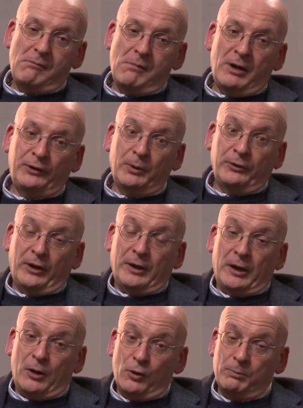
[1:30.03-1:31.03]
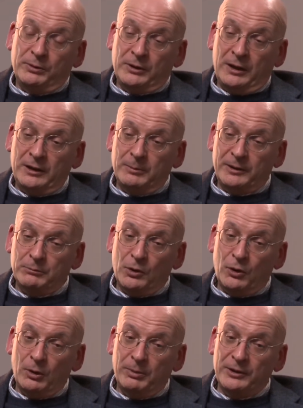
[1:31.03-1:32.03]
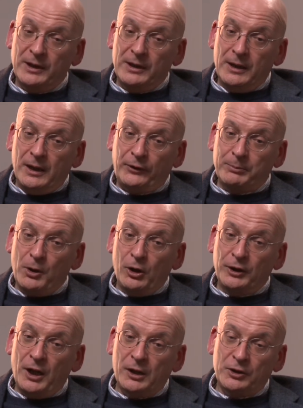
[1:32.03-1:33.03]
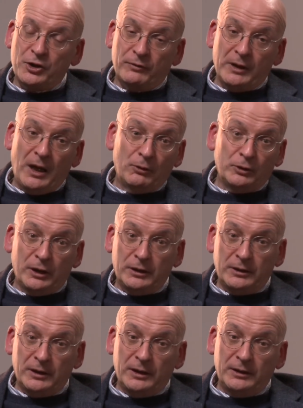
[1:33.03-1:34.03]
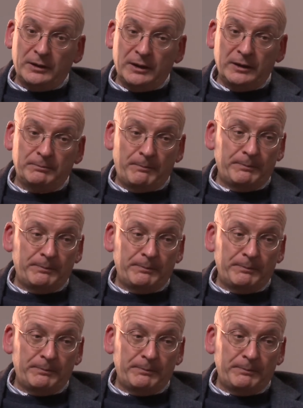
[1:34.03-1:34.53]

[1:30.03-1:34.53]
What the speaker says: I suppose, and I hope a little bit more, but a small knowledge of now the